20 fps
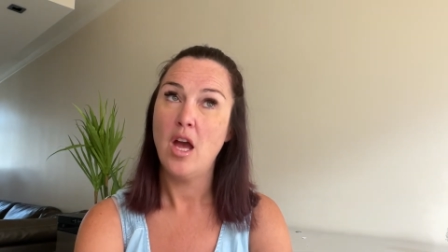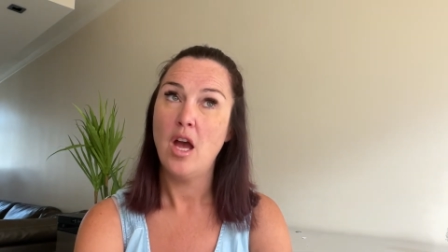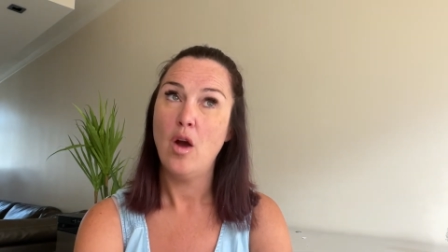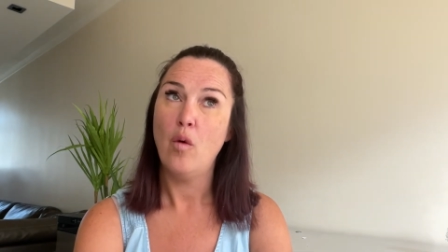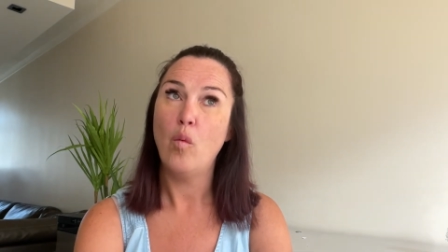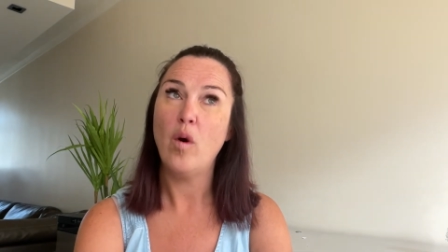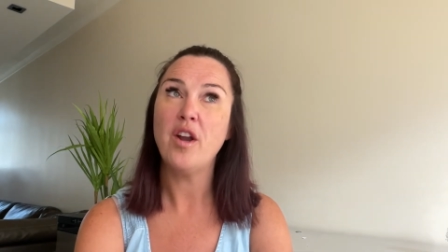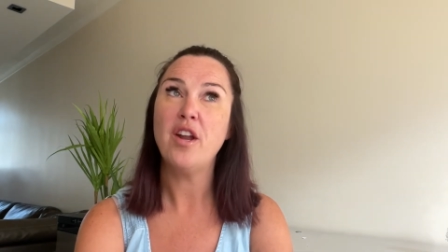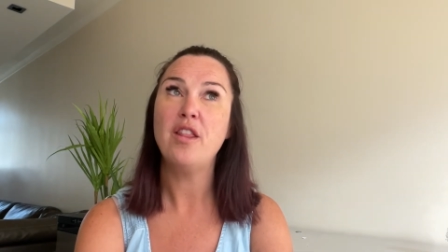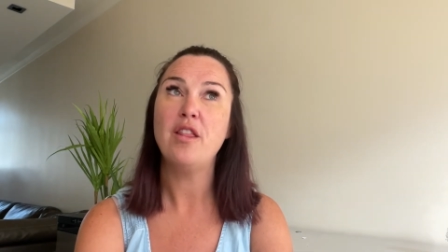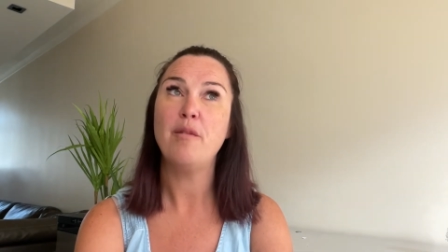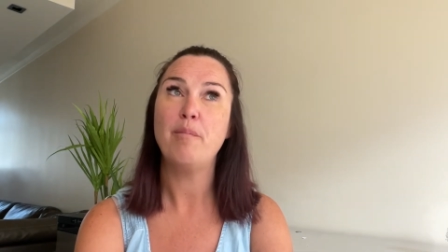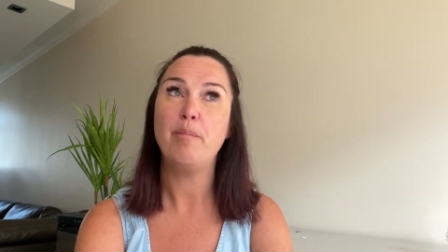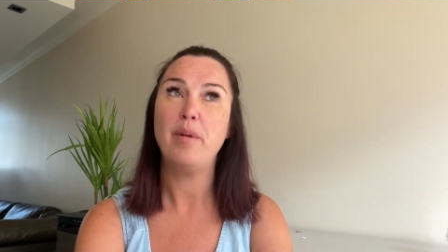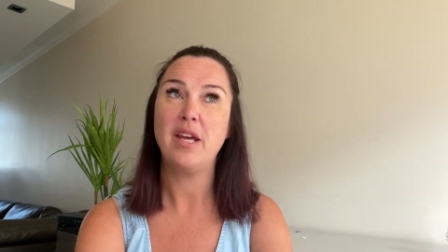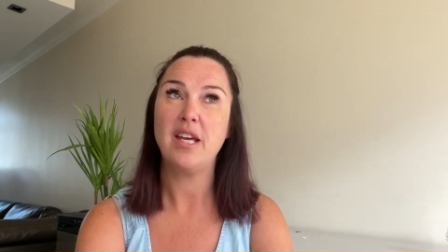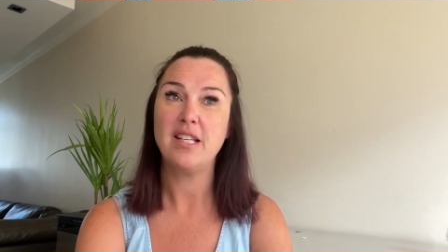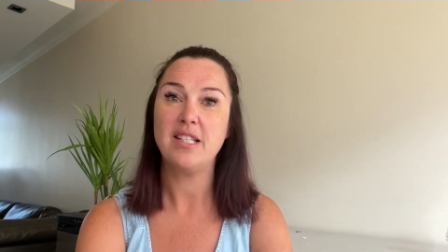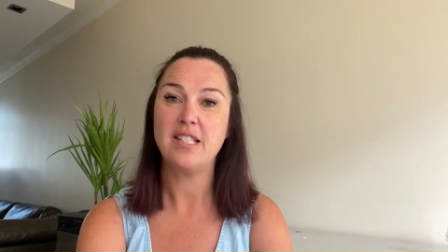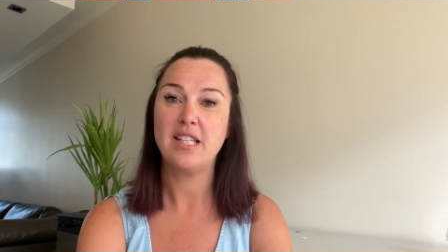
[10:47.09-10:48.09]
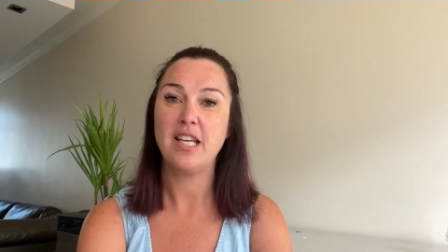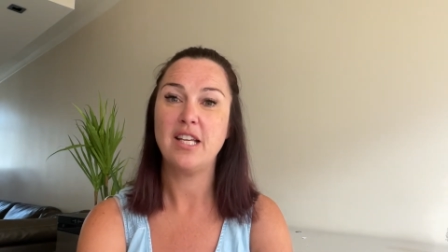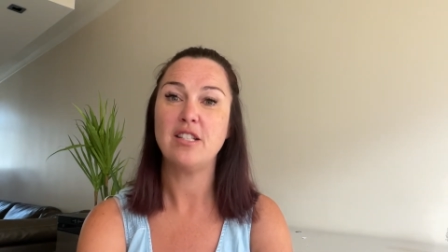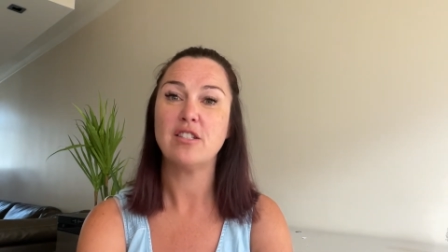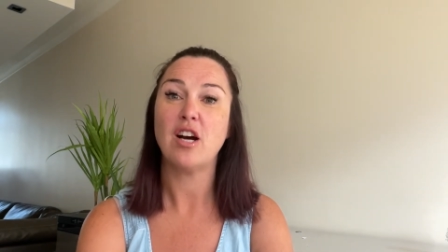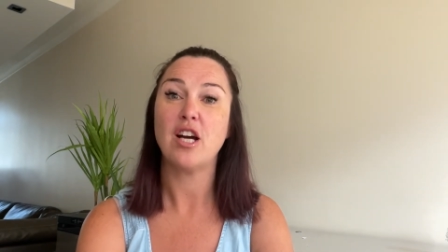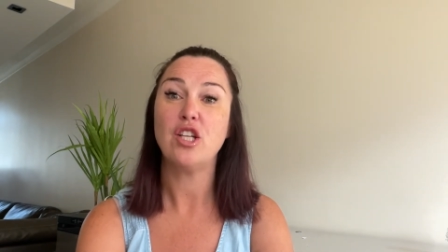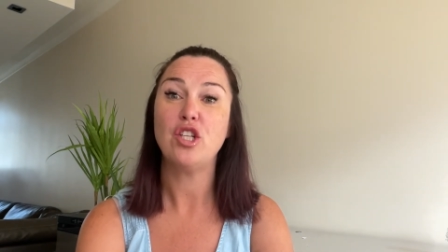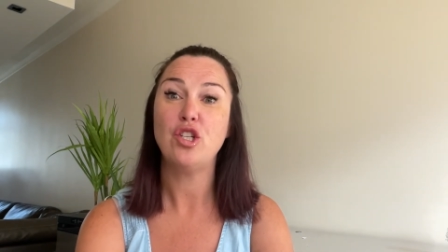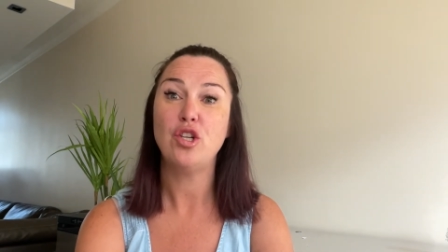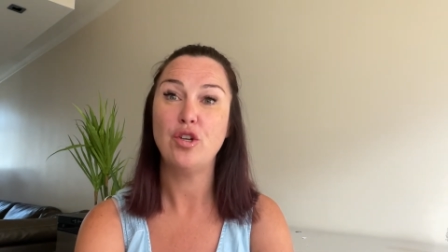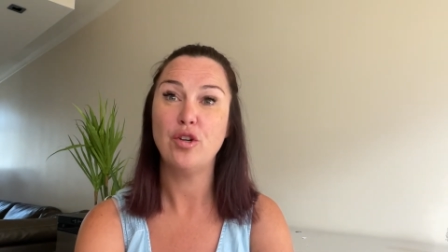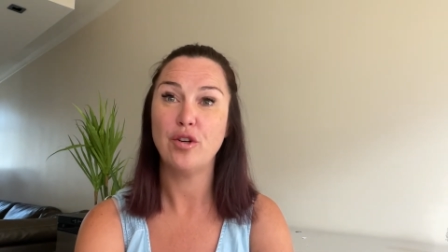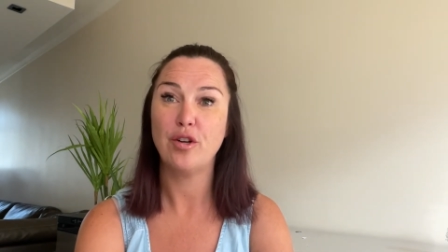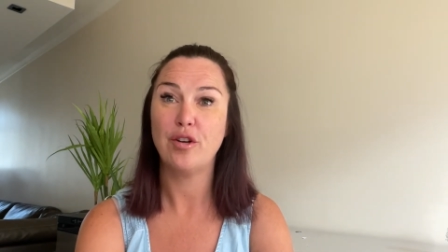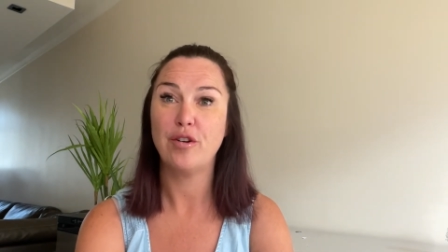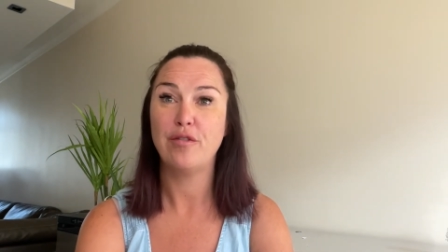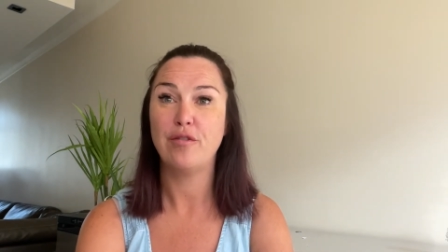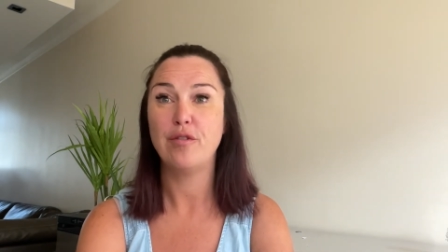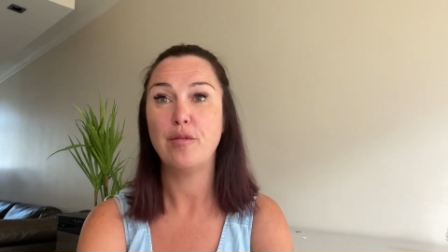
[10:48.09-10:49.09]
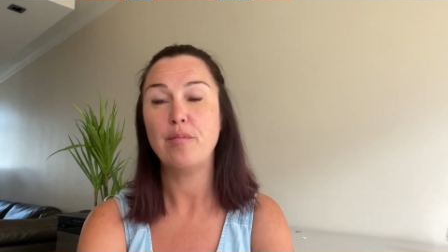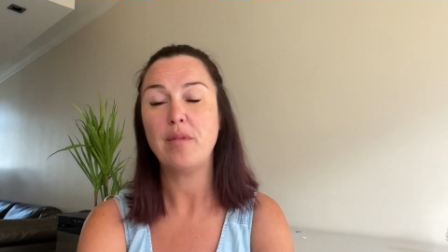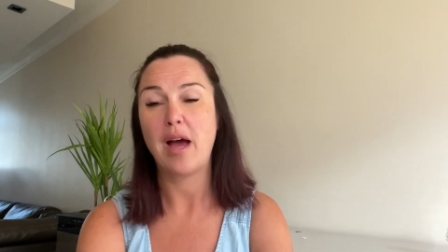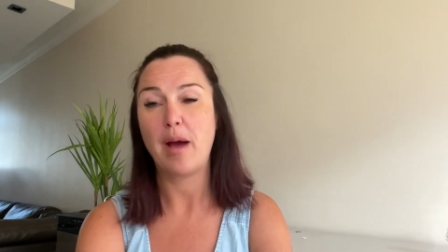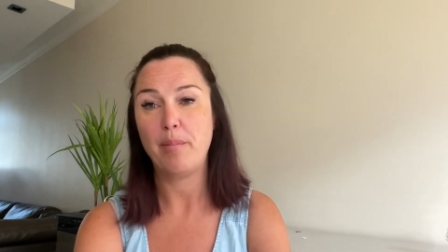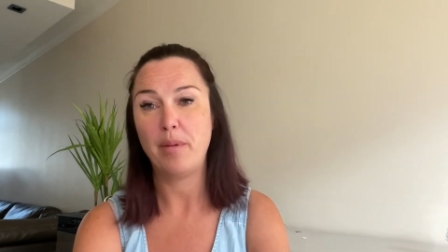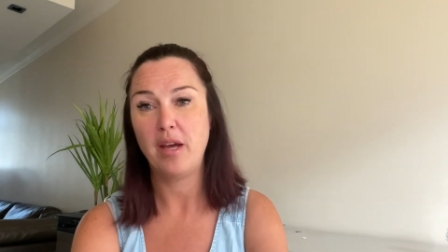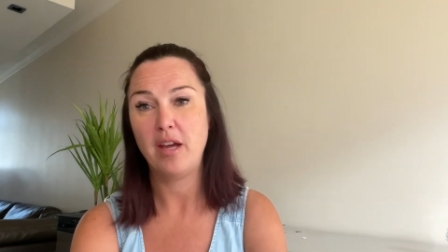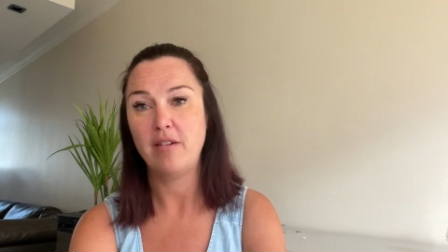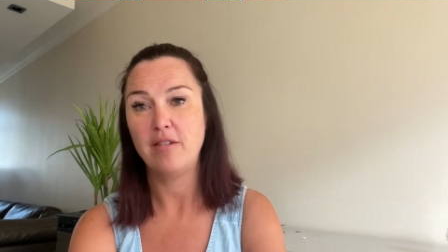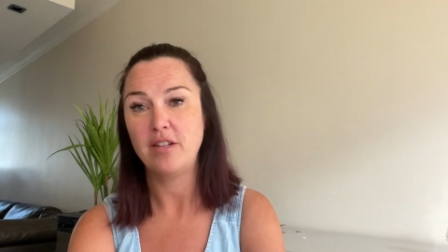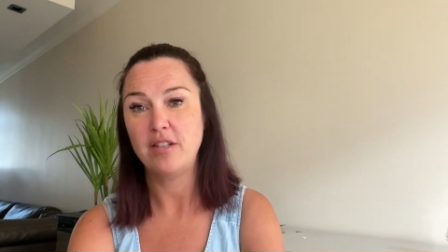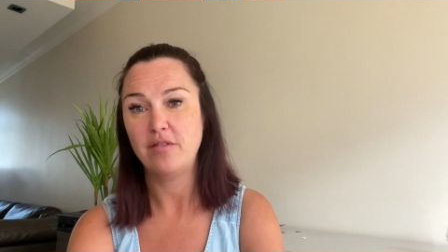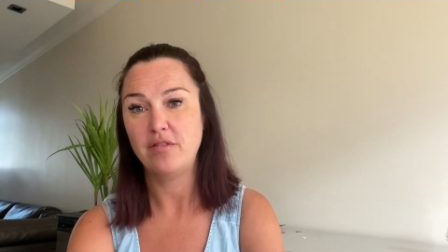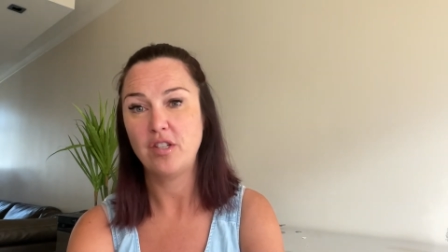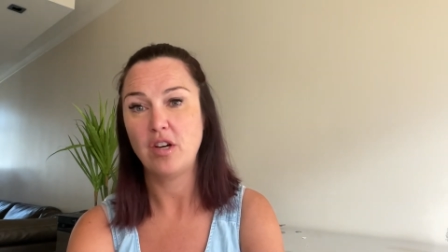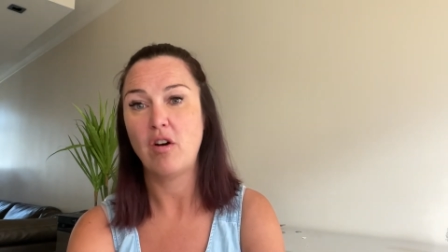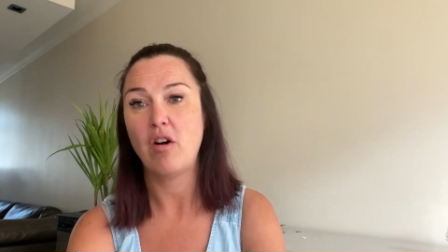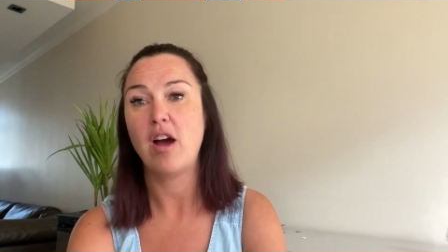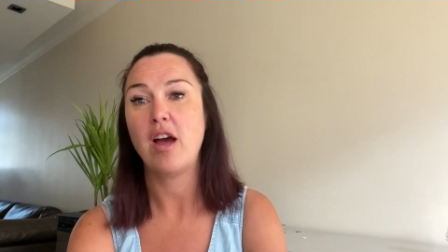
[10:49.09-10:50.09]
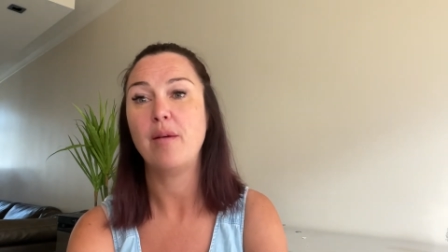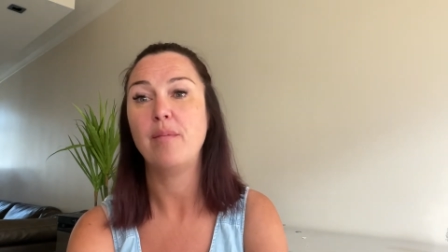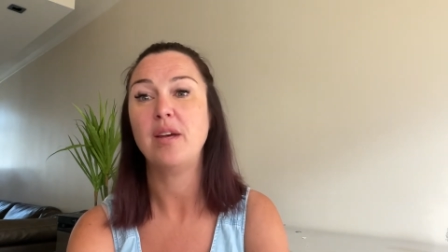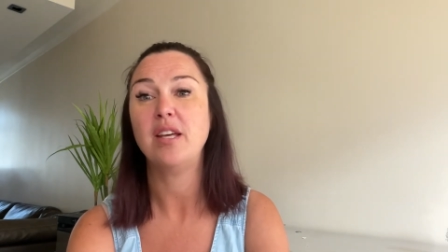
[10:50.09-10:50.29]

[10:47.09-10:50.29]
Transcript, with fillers: One of the biggest things I took from that period of time